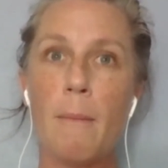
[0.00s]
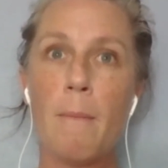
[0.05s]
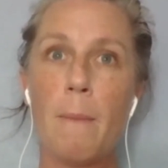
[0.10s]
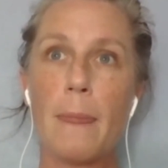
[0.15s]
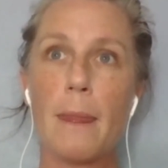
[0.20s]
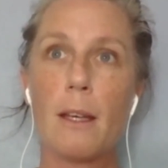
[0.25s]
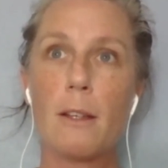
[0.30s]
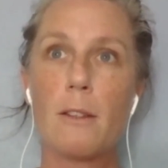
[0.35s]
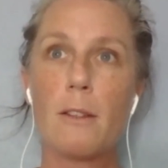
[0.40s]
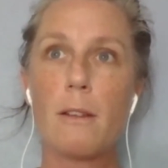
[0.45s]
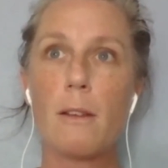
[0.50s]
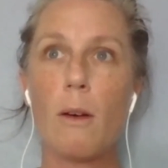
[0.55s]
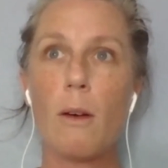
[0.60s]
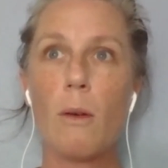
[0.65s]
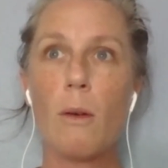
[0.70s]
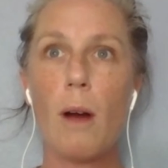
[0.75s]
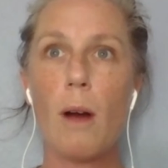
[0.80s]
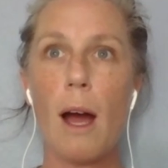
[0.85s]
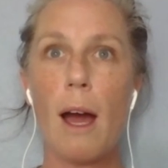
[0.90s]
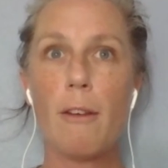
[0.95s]
So
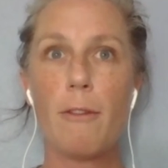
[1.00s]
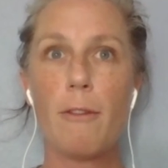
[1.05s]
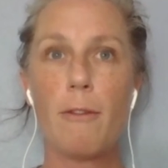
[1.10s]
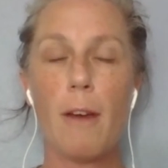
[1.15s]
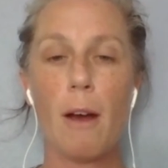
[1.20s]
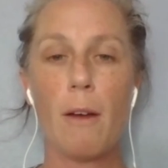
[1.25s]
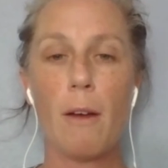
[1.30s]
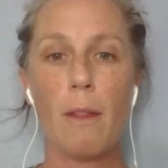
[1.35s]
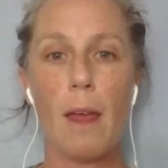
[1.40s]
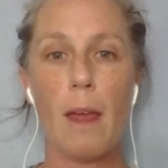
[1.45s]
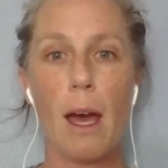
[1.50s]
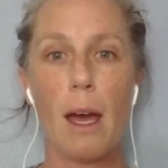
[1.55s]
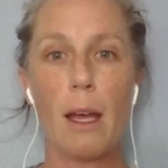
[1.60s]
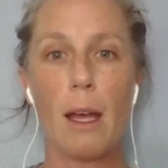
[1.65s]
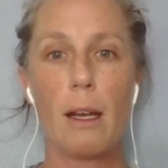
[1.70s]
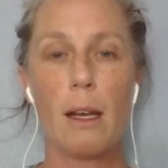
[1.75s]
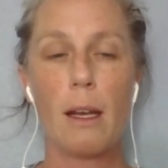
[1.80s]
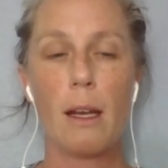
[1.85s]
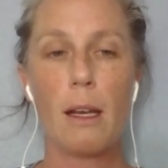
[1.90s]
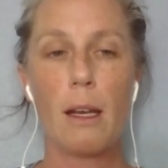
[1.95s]
I found that
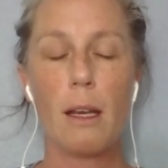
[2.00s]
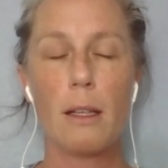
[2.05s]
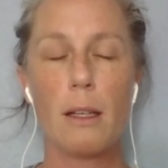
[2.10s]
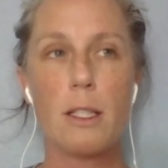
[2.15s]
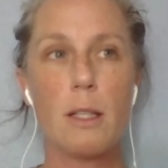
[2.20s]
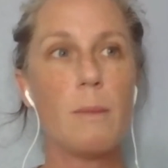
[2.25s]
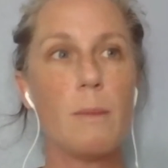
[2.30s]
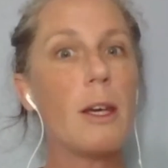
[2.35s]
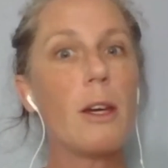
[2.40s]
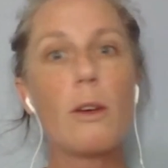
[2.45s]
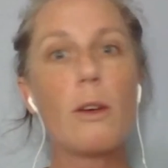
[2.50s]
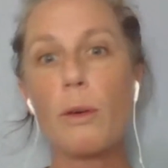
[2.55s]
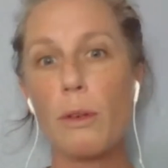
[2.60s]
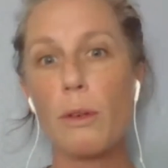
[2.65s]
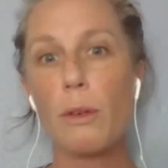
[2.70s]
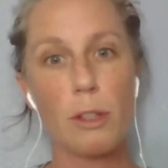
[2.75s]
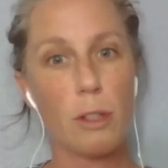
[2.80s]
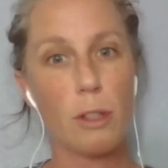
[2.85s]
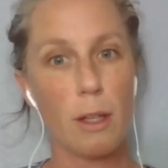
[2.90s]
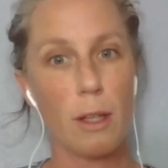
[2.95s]
to be
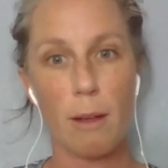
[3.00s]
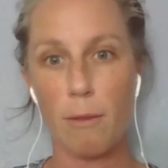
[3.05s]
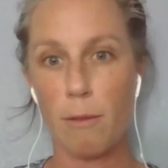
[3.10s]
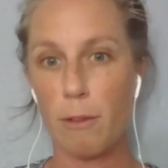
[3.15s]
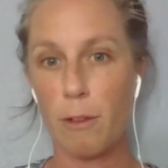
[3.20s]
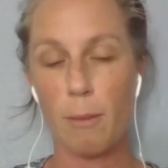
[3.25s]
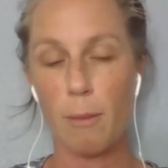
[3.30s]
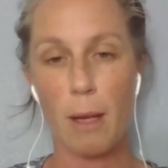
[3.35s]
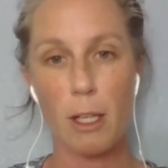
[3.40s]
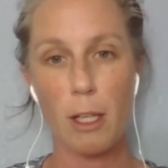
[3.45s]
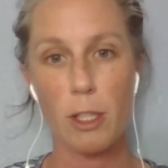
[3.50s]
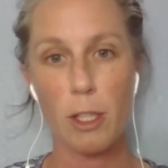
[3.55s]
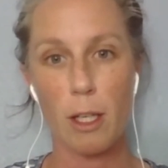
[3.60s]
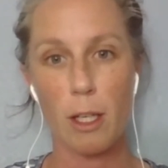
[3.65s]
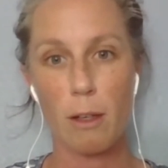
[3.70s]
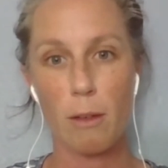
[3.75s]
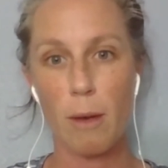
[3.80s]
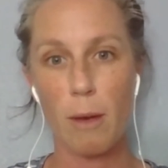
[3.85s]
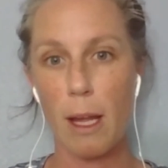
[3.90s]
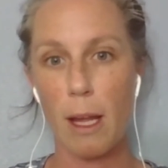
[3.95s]
crucial information,
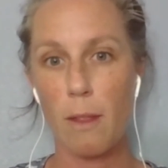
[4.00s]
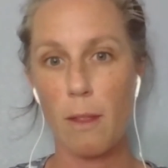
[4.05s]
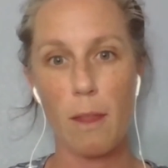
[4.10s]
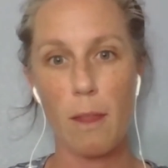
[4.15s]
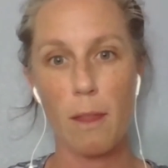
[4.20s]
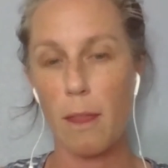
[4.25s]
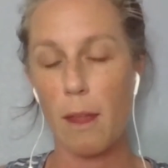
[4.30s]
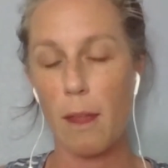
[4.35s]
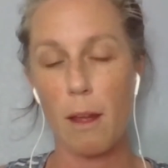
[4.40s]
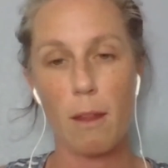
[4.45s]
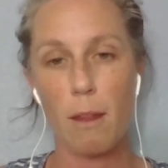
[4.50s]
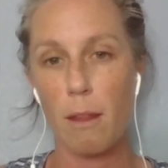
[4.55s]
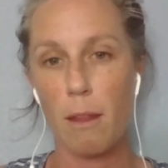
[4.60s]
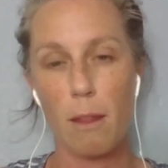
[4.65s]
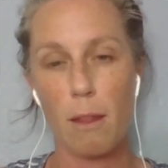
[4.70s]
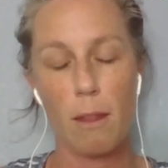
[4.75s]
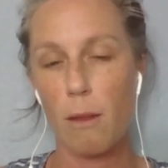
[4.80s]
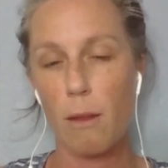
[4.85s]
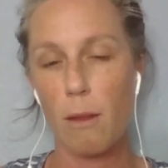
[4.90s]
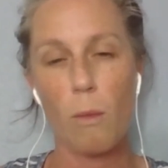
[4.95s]
right?
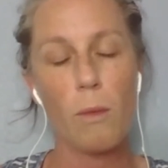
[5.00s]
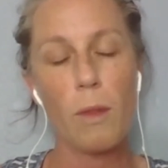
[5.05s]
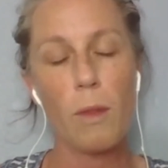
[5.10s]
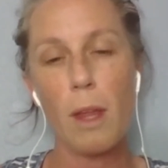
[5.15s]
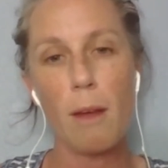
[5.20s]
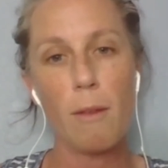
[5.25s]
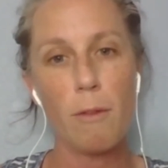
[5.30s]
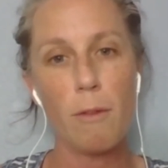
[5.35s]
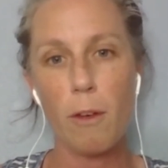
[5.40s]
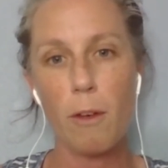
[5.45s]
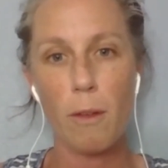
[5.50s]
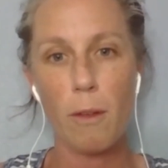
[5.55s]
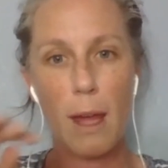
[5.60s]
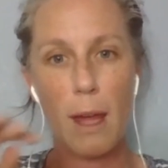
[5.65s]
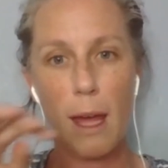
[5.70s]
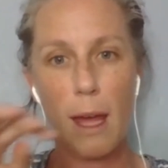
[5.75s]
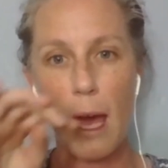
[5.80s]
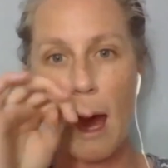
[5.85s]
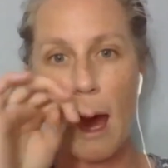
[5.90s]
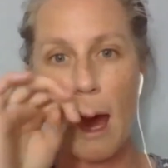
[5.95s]
The info they
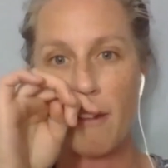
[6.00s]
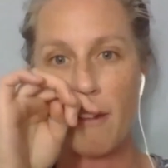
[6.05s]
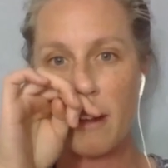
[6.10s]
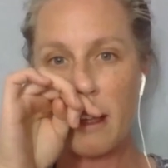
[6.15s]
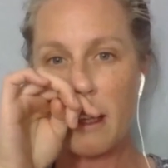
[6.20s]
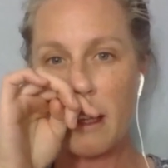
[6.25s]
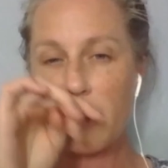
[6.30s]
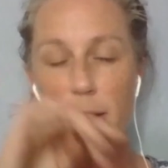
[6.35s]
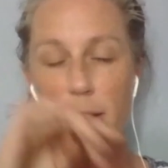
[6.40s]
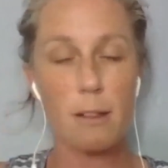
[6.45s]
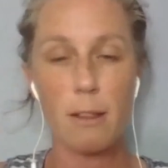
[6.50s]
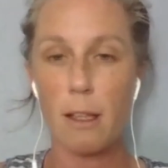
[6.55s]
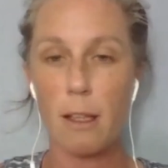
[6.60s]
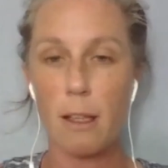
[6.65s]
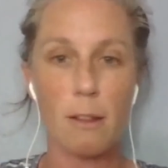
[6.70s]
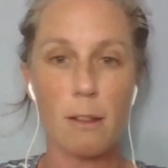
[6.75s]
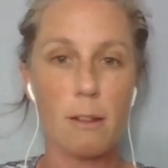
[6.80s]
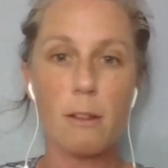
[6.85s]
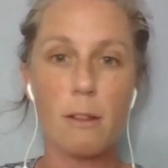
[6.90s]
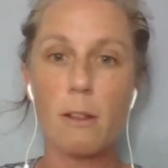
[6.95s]
have is
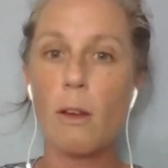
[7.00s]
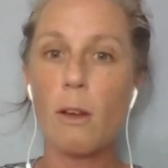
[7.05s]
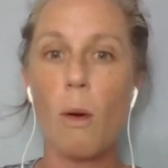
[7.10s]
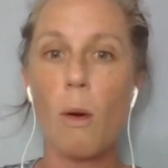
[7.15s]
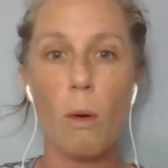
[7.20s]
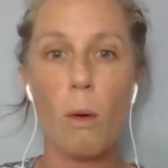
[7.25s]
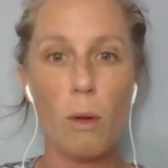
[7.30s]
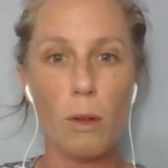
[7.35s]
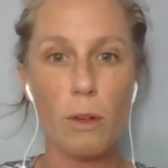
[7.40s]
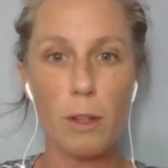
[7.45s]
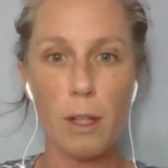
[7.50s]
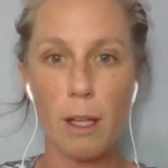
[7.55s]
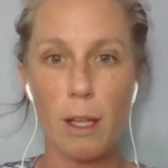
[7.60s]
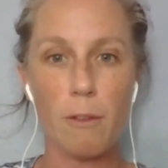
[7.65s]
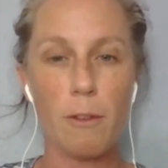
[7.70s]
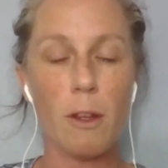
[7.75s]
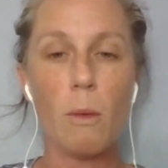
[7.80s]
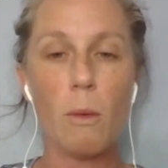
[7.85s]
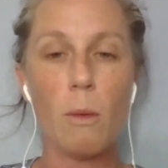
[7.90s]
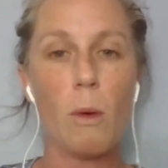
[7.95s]
gold if
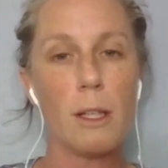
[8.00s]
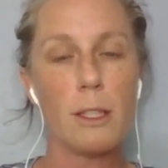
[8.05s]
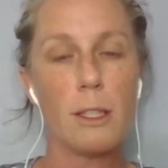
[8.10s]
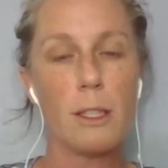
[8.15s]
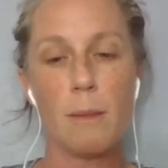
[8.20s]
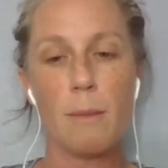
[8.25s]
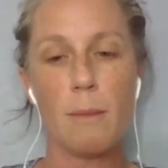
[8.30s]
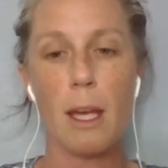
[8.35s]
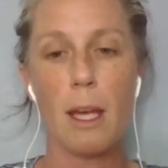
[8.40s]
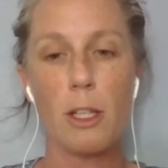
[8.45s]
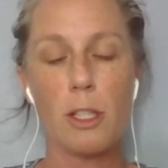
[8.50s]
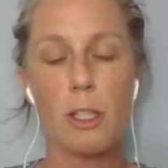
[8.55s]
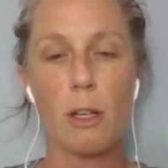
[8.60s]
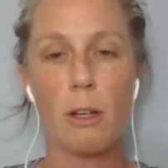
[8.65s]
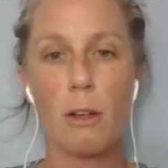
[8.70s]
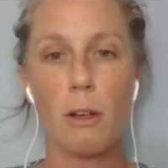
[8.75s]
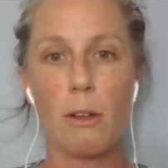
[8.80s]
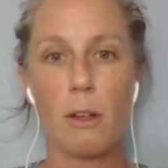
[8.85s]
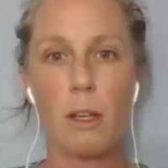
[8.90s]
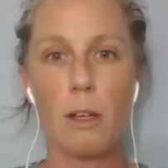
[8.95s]
you want to make
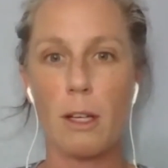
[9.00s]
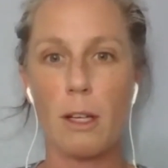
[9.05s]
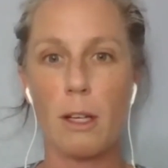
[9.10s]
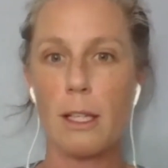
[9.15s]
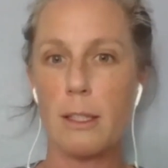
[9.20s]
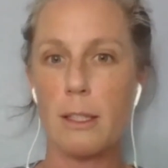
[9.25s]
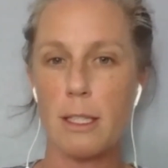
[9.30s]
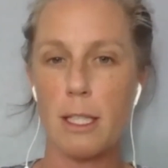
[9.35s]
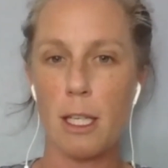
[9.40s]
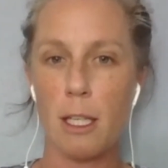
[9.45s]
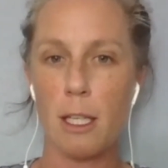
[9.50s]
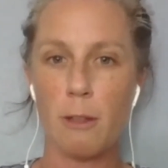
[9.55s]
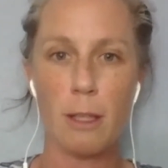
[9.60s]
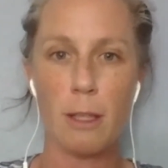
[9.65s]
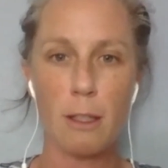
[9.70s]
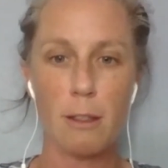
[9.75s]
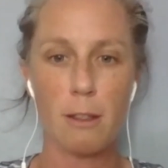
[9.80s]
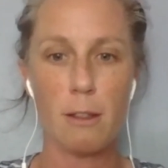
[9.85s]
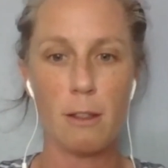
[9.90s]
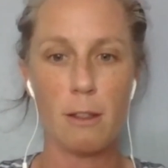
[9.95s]
sure you're continuing
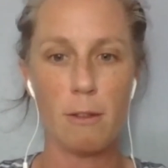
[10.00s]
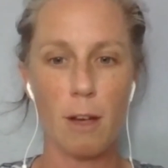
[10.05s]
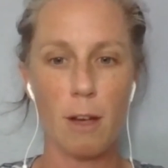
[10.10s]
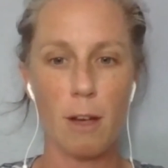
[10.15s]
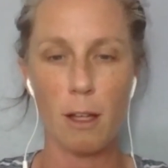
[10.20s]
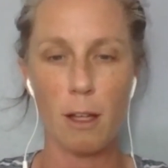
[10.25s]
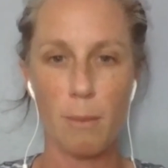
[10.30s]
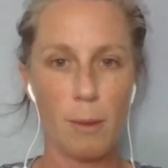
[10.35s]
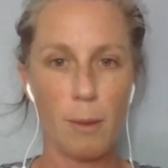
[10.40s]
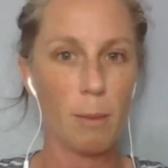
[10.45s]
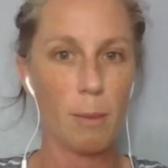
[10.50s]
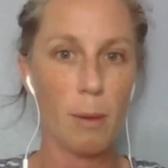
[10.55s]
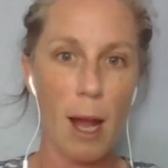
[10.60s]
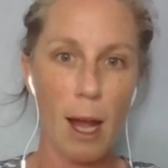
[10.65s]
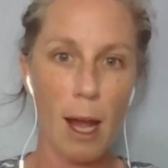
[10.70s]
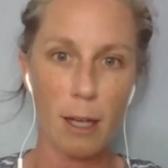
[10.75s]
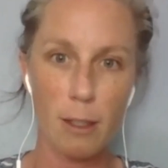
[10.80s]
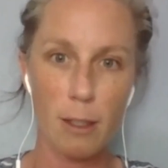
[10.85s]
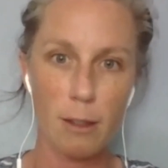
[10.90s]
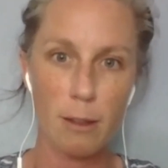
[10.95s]
to develop your
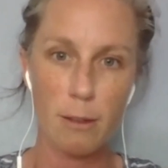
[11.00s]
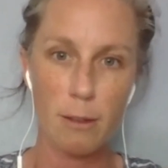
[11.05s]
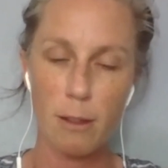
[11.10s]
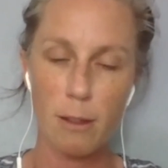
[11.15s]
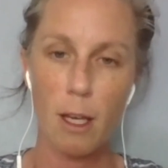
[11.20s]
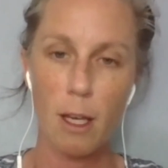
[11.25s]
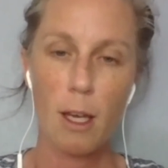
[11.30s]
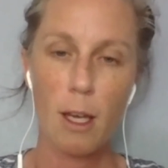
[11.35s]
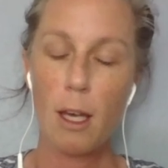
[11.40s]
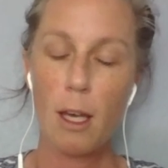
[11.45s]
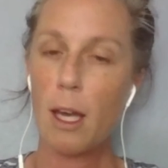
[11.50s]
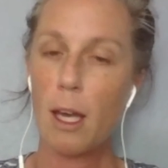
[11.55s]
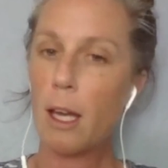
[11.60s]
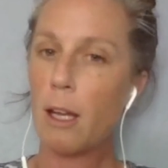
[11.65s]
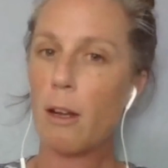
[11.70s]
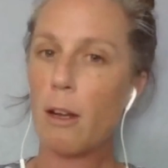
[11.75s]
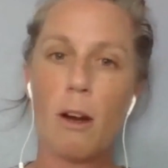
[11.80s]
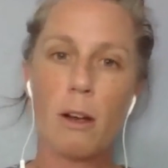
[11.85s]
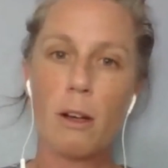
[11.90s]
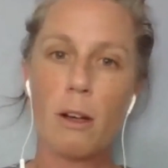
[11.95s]
practice and
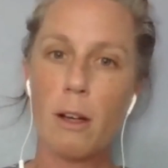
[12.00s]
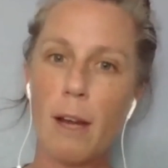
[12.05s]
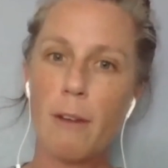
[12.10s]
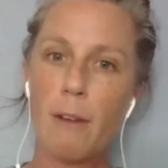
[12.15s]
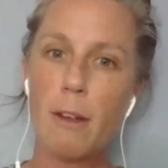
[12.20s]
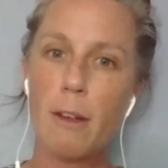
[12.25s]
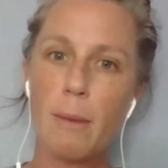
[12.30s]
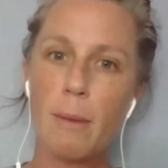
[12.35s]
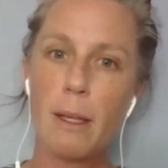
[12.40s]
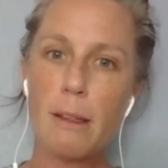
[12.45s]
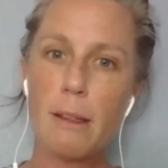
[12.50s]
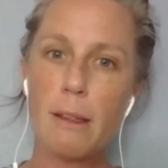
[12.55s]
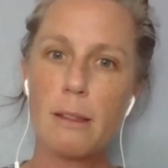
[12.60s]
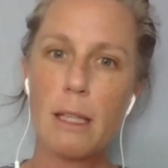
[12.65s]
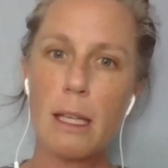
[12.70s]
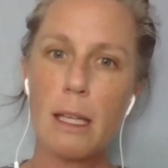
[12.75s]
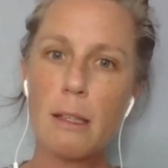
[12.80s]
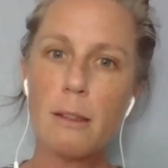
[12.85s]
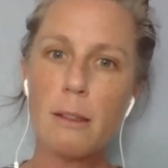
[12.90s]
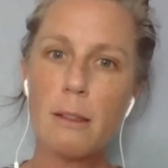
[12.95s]
honor everybody's
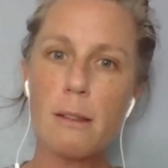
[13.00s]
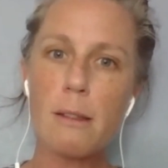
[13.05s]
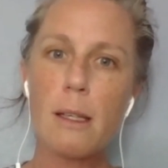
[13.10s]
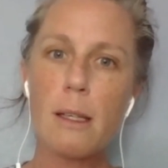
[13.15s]
needs.